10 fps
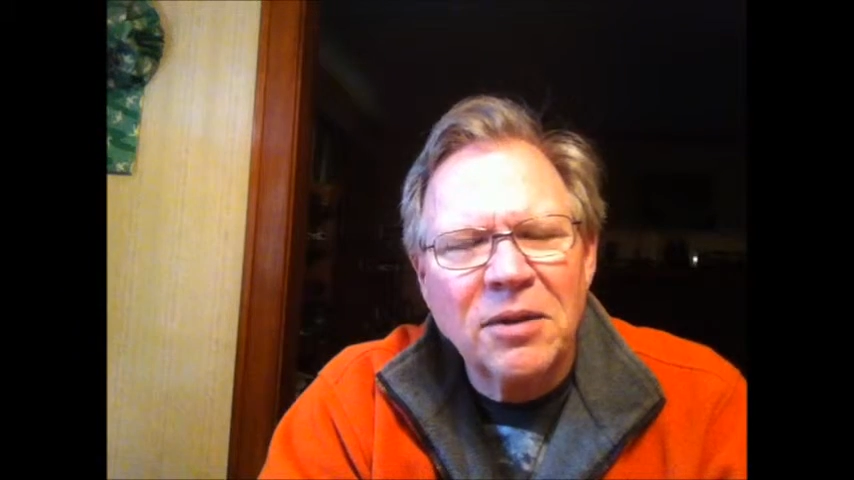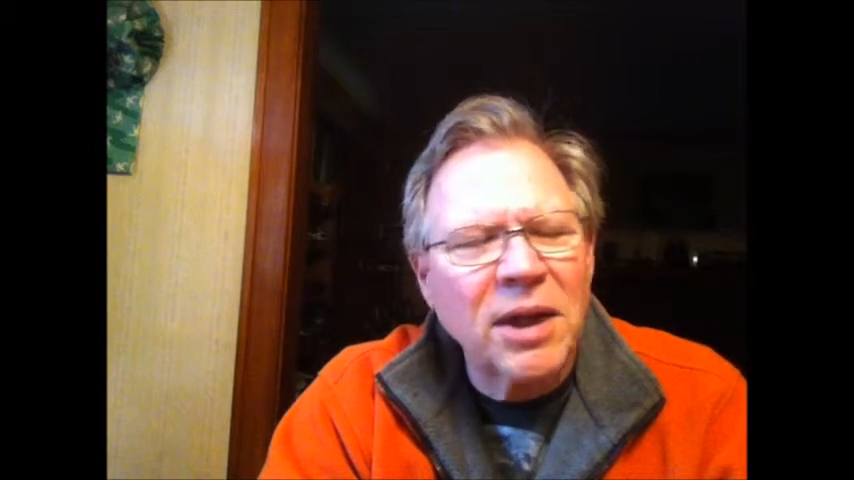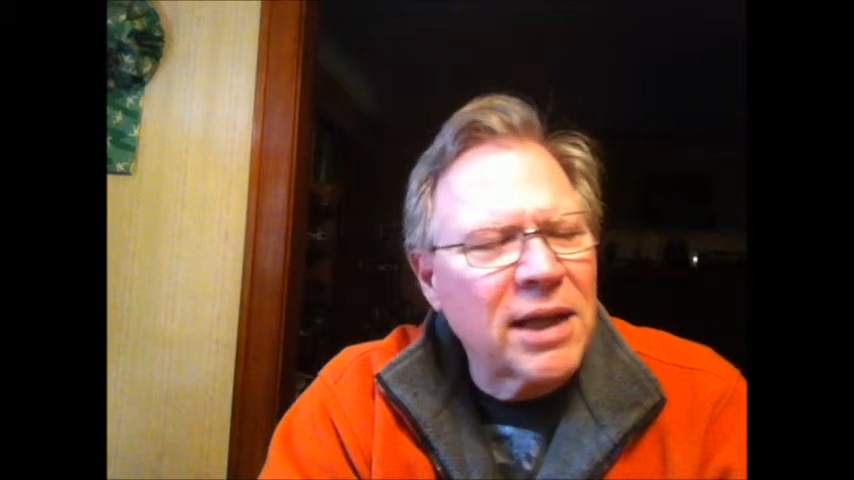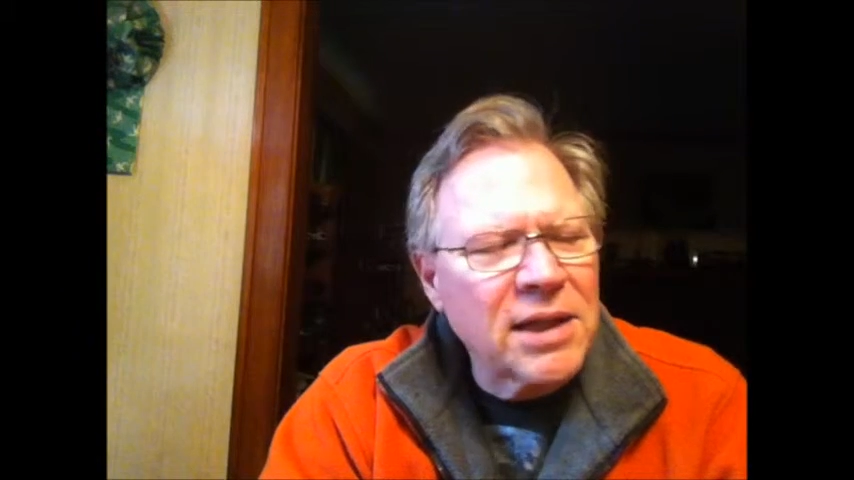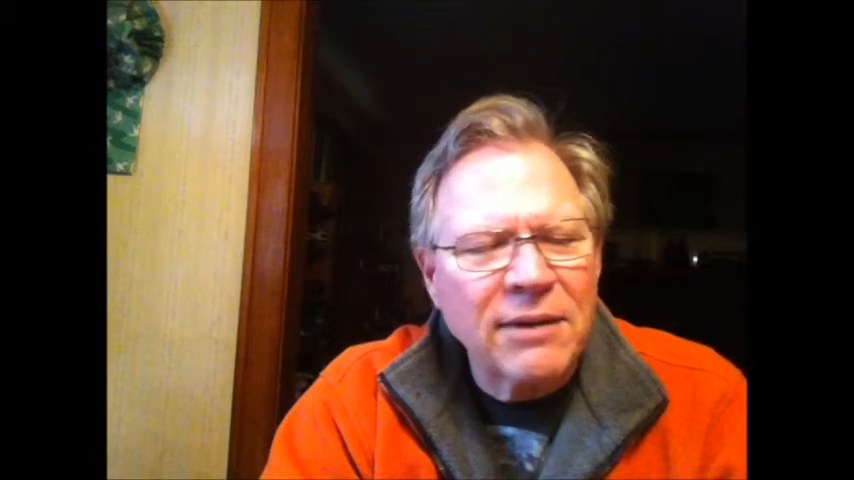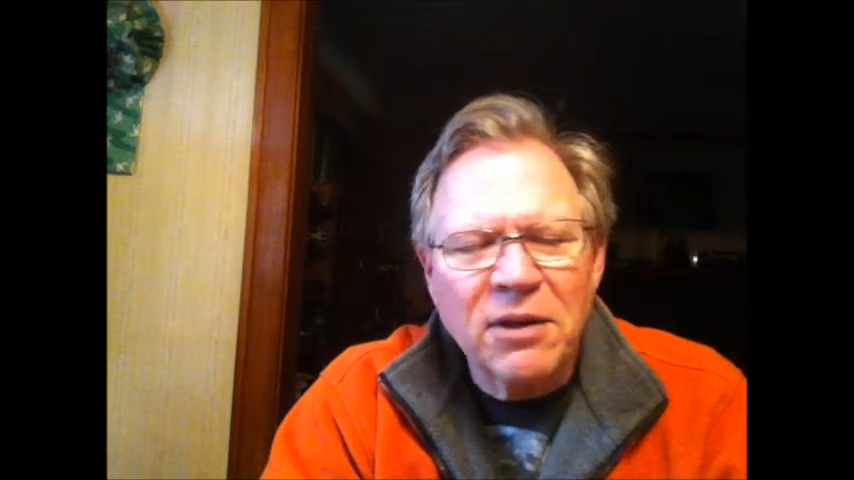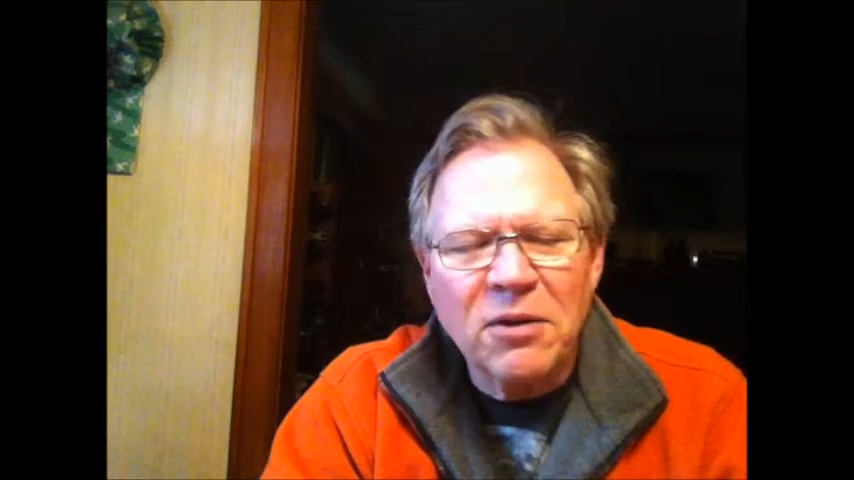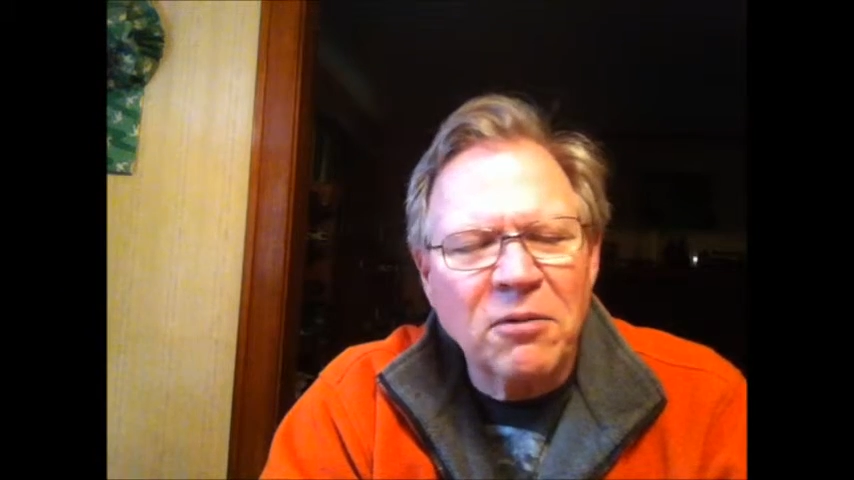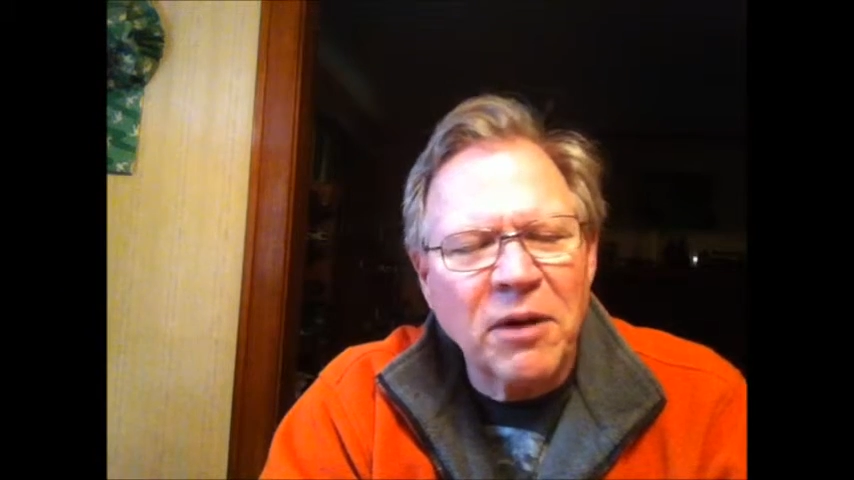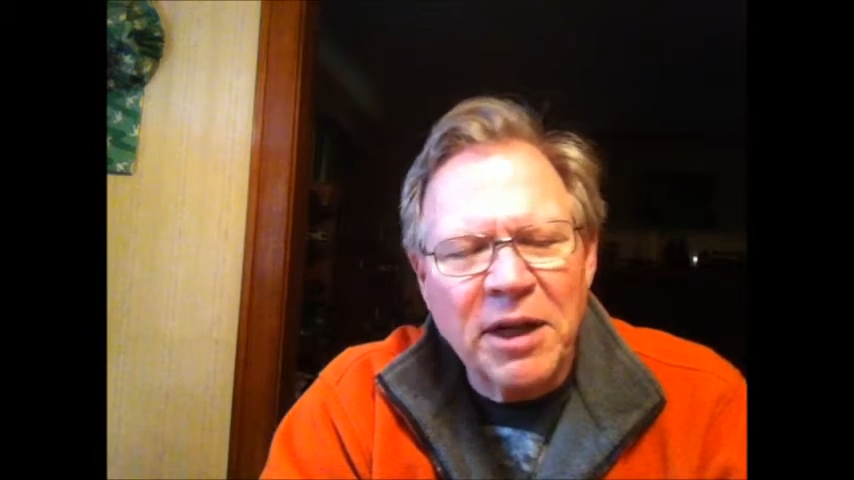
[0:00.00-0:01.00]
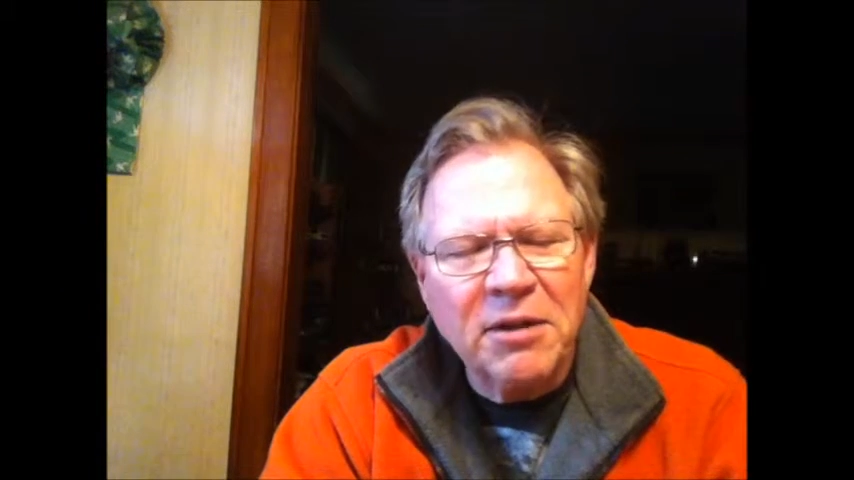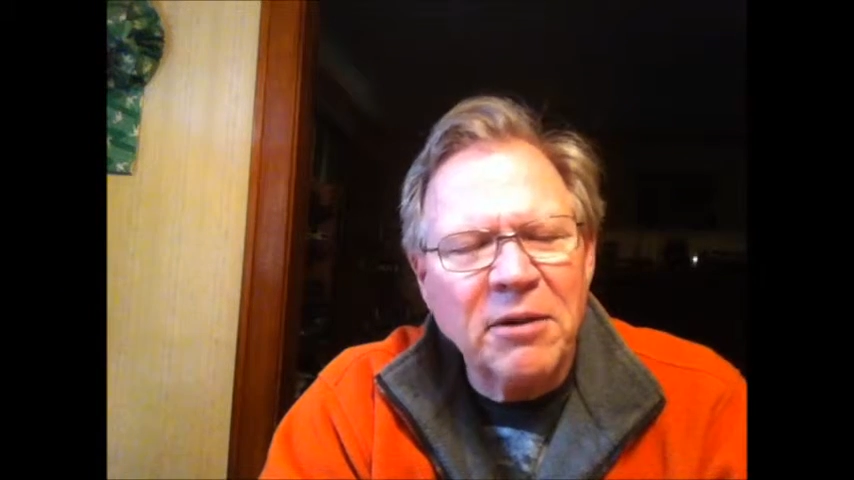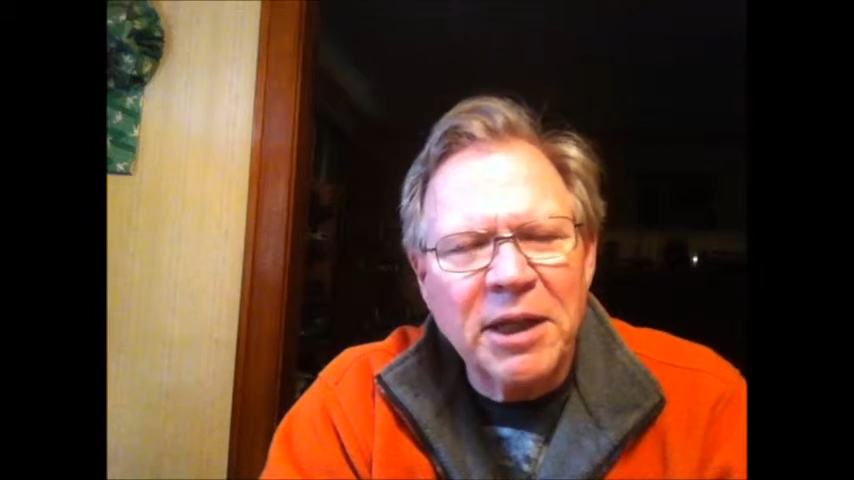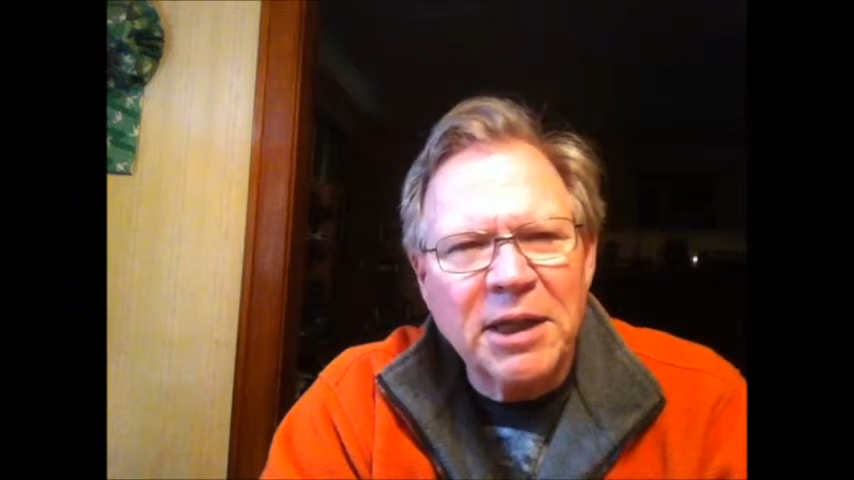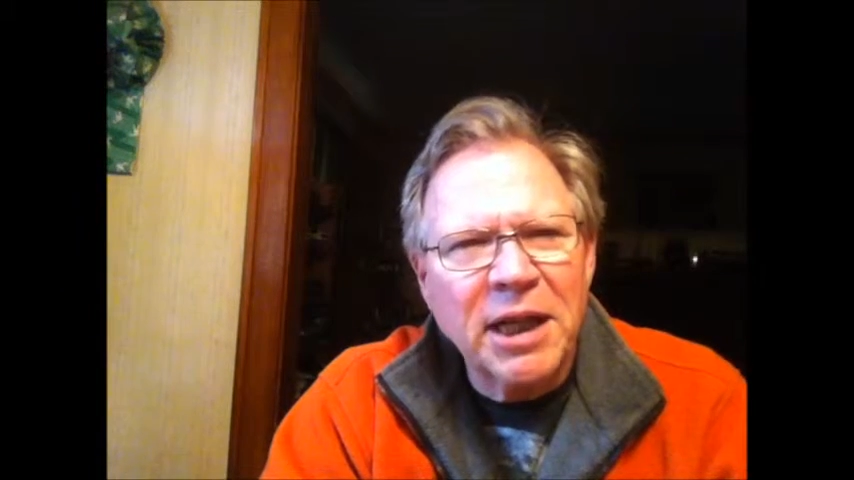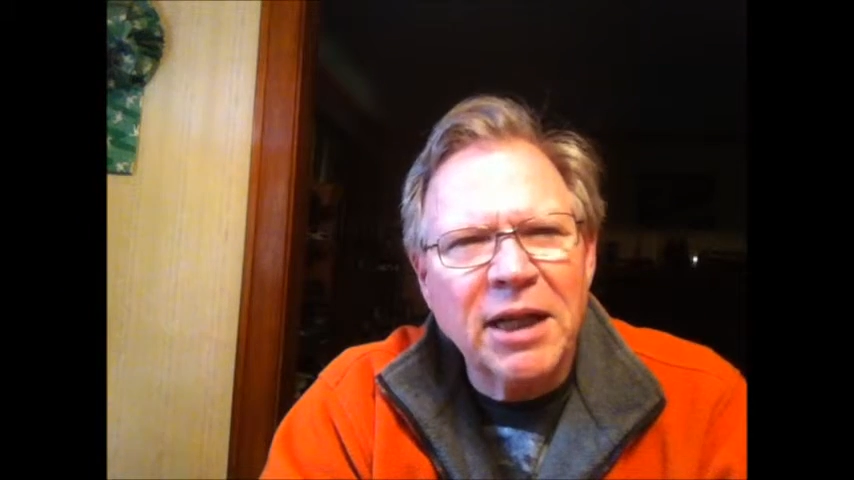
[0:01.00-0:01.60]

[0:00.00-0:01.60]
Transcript: You guys have a great, great